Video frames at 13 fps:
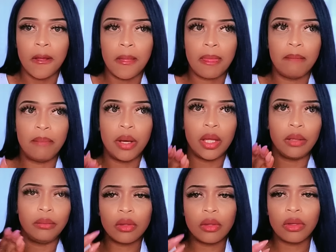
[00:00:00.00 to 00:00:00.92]

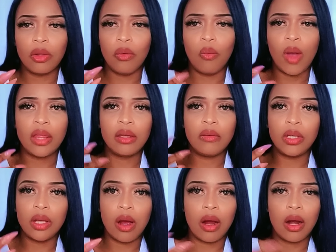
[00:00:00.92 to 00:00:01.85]
But the way that
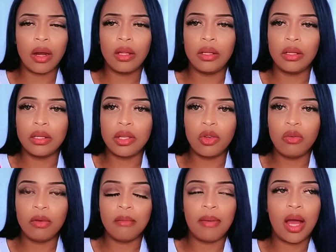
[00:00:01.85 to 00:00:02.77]
we are in this
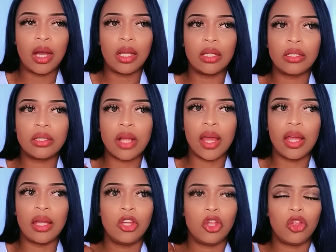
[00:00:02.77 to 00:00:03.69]
human body, it's
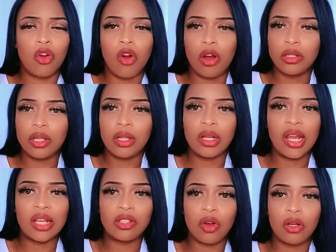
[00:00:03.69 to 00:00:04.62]
like you're on to the
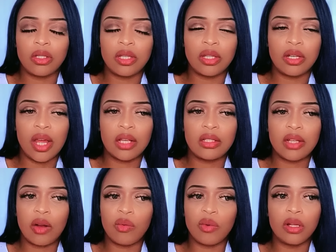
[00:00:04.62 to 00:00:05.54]
next,
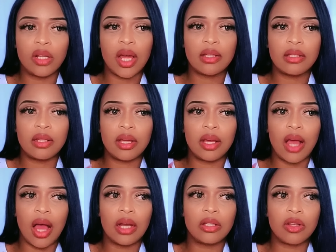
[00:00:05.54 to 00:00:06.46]
not realizing that
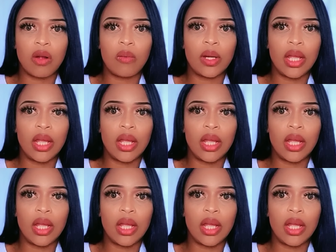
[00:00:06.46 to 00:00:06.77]
God has already